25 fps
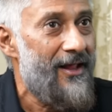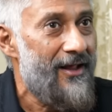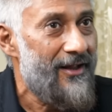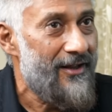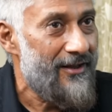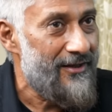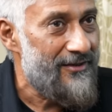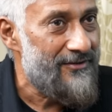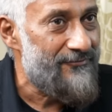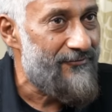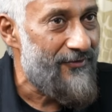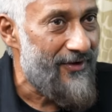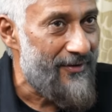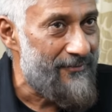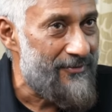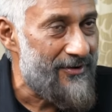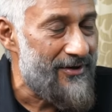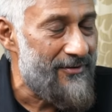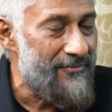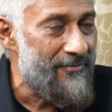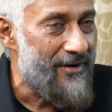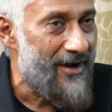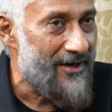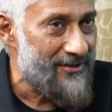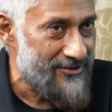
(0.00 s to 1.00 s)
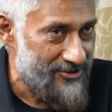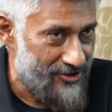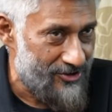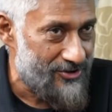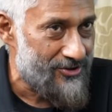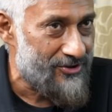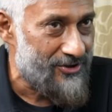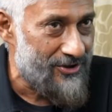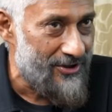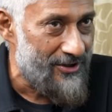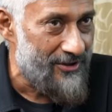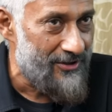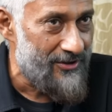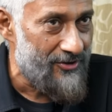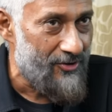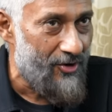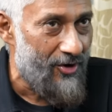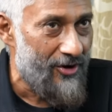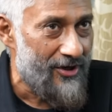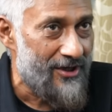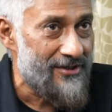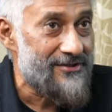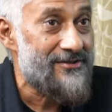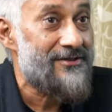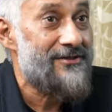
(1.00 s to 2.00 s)
in February, March till
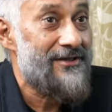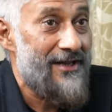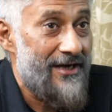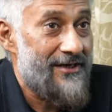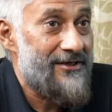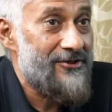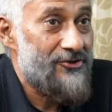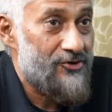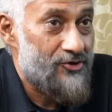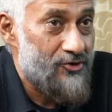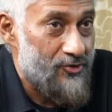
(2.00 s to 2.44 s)
August, that is